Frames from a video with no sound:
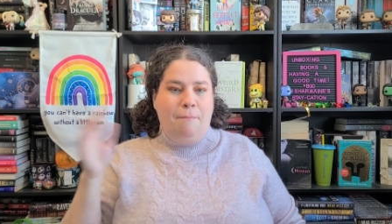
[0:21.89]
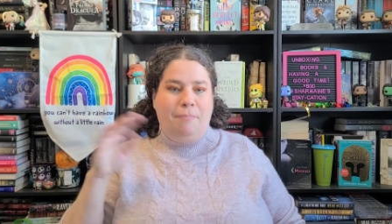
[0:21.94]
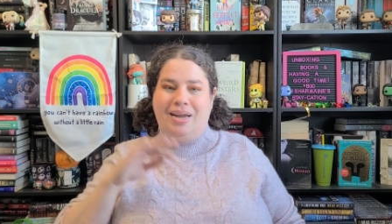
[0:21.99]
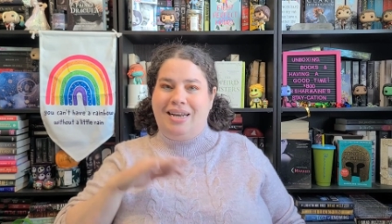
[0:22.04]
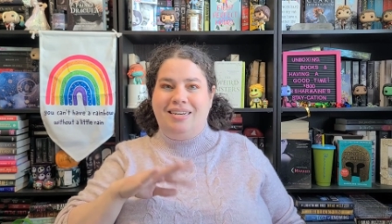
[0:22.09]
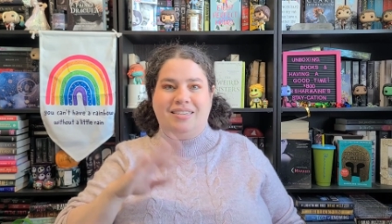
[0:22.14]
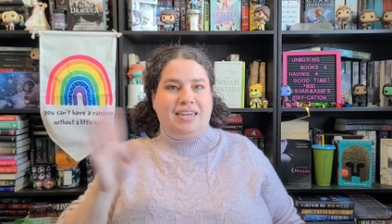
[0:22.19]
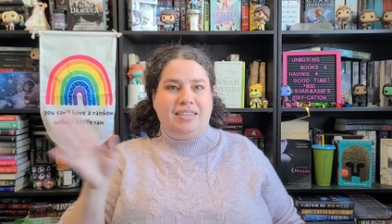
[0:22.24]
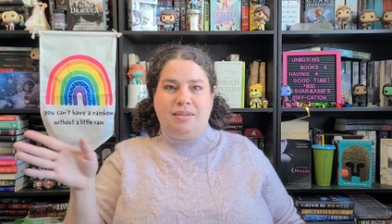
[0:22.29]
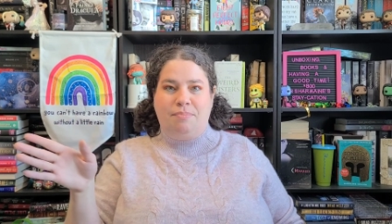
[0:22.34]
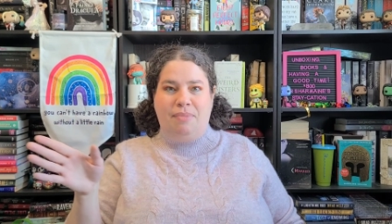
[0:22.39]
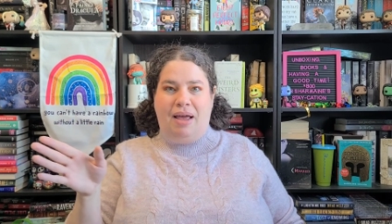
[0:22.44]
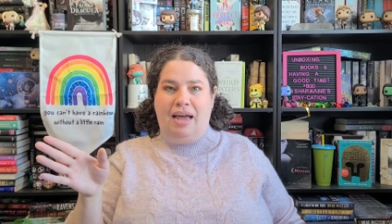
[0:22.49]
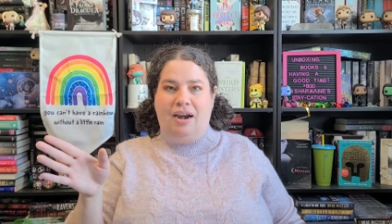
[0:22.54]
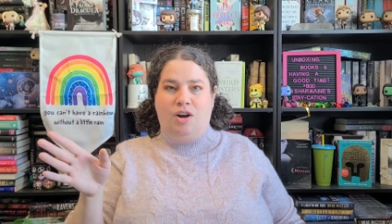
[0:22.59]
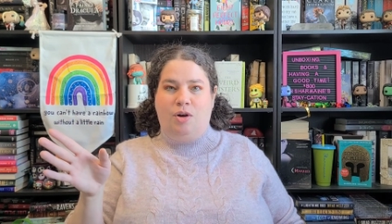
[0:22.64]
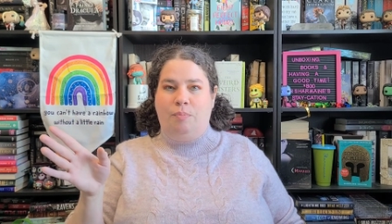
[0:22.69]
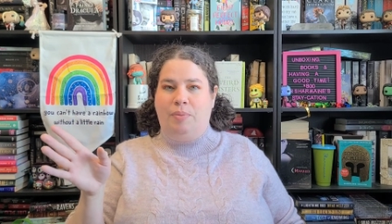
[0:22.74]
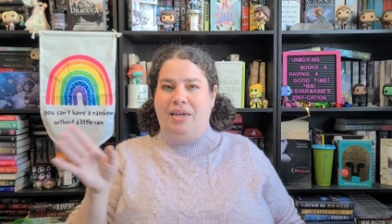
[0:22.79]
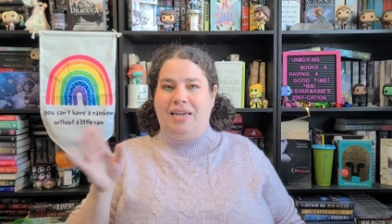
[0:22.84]
but it doesn't
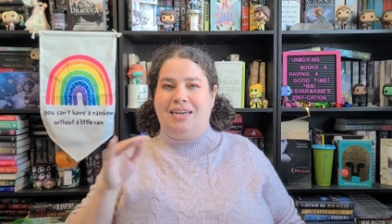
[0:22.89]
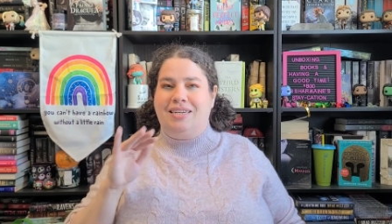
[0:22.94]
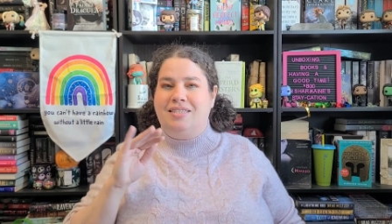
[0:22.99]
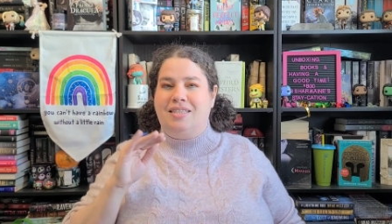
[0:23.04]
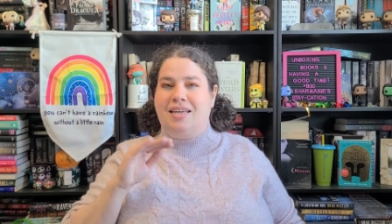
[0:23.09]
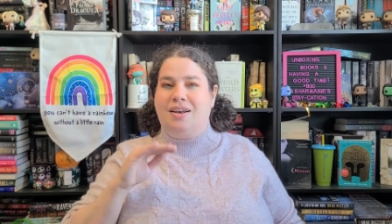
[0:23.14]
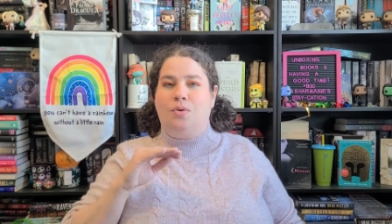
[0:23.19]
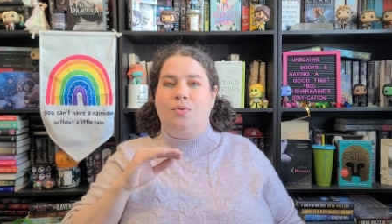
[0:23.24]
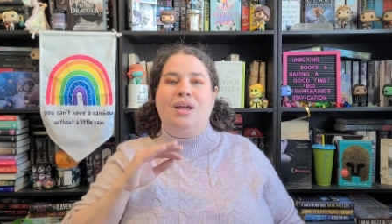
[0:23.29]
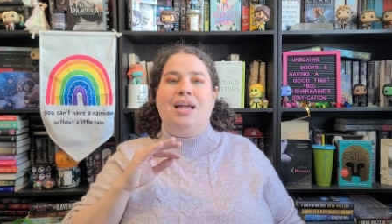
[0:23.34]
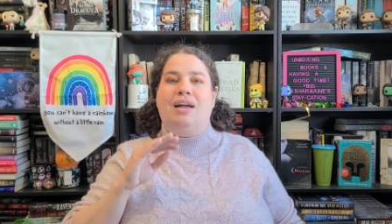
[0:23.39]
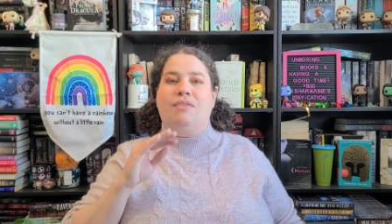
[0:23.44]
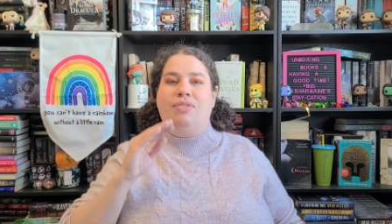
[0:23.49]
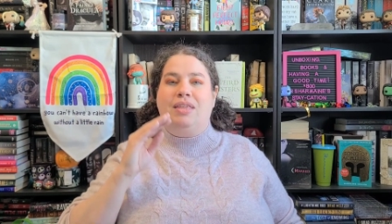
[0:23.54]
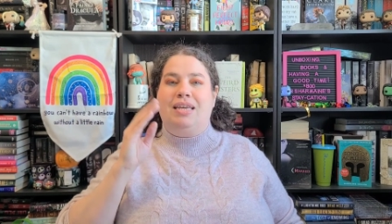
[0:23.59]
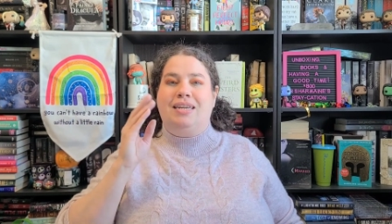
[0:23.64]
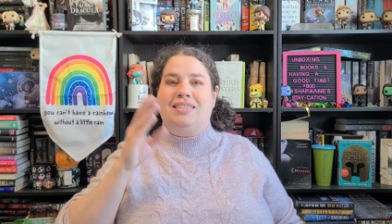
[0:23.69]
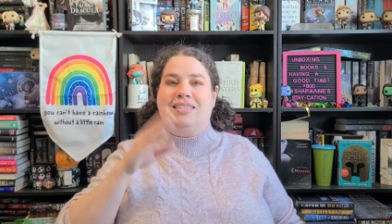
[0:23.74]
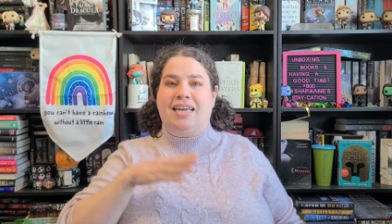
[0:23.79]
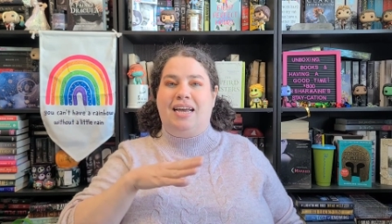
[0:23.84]
matter because they don't have
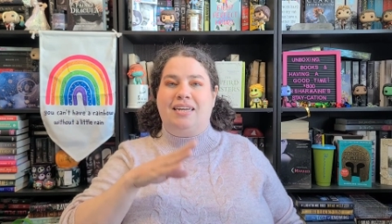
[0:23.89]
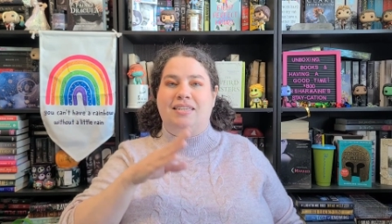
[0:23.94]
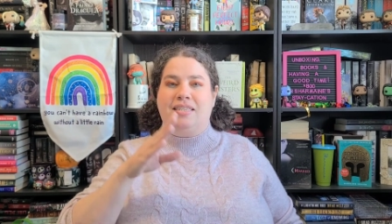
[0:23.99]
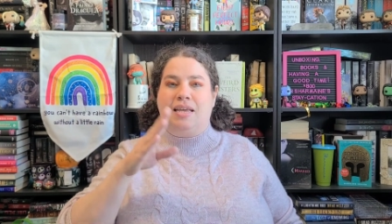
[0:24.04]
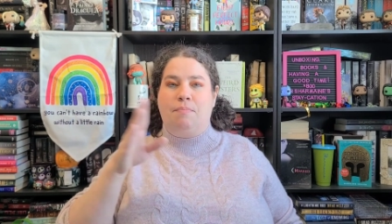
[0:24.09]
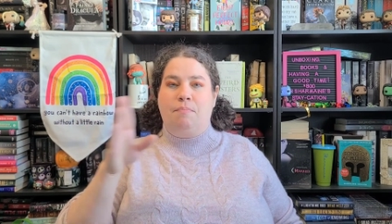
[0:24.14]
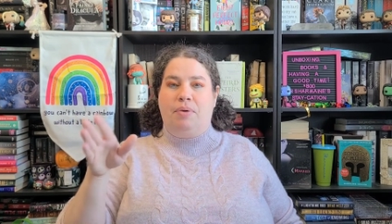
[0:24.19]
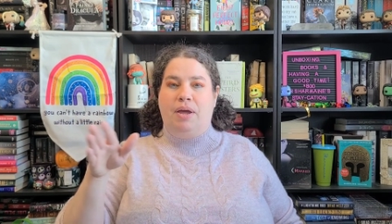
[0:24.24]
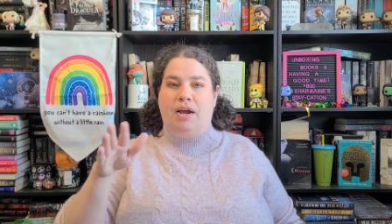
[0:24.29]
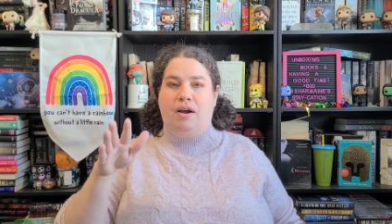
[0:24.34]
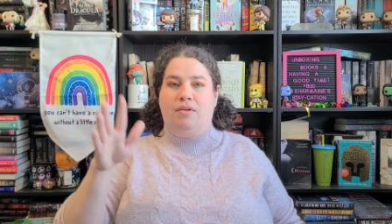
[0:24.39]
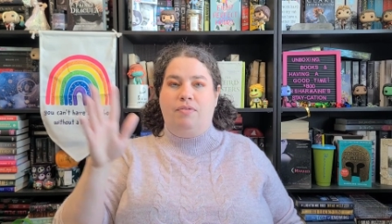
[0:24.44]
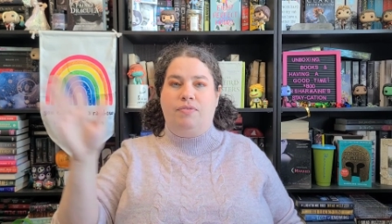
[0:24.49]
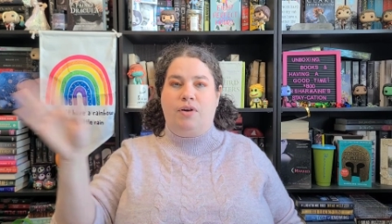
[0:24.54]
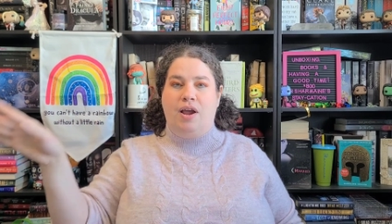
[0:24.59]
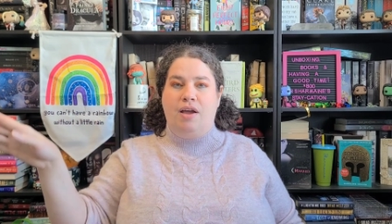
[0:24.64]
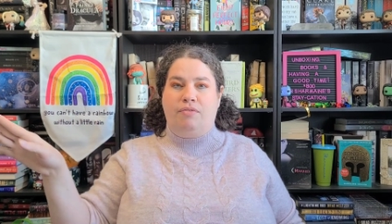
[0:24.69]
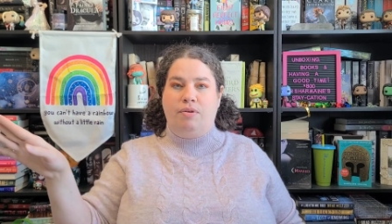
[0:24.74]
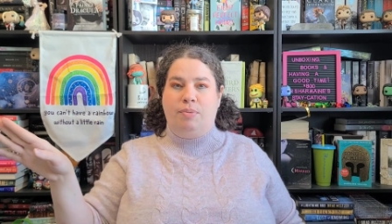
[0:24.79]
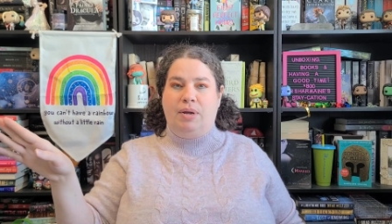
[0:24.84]
the exact same pair for
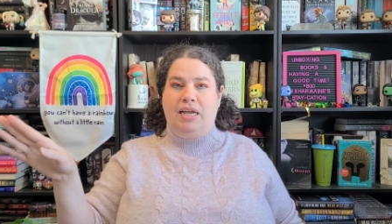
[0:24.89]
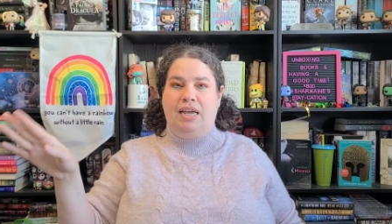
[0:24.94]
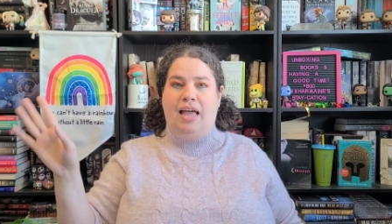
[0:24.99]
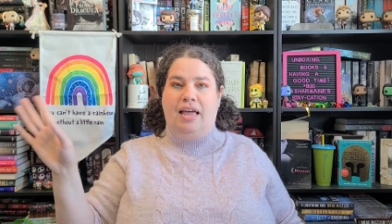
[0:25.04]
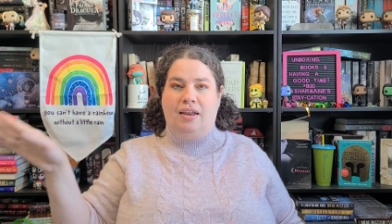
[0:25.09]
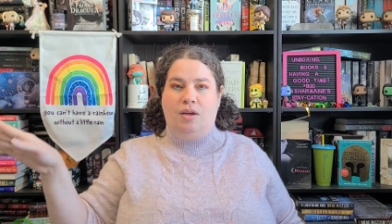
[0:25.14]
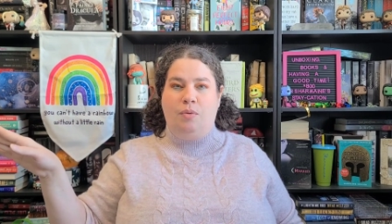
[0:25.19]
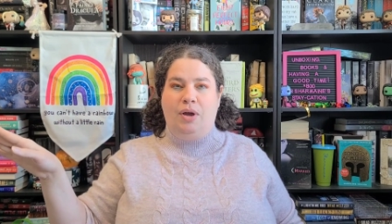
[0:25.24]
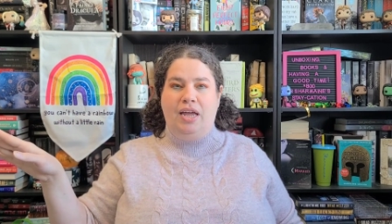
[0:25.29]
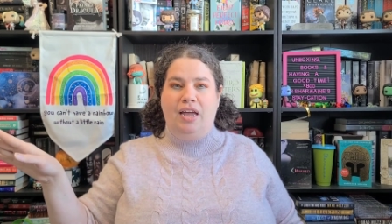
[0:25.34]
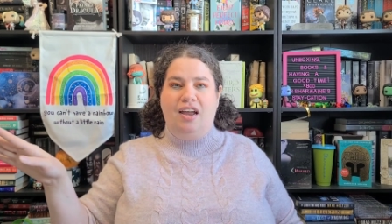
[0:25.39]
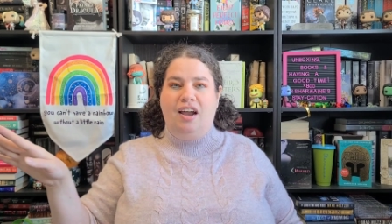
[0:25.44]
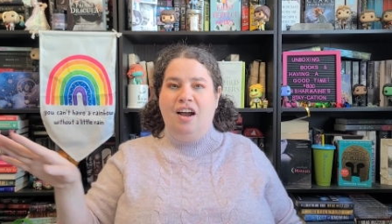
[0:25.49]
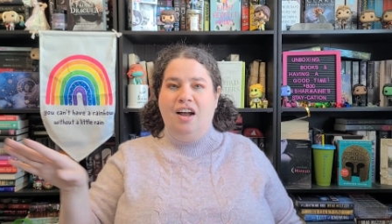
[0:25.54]
everybody anyway.